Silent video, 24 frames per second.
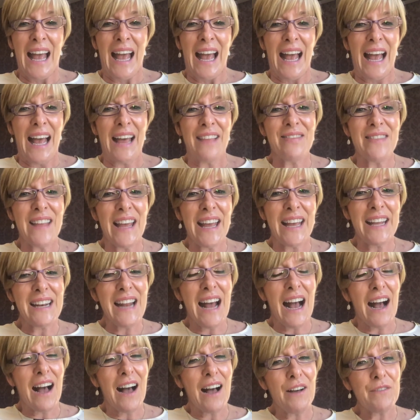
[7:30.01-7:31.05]
And then
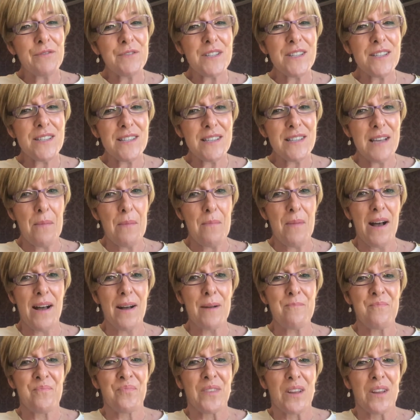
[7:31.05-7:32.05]
after summer,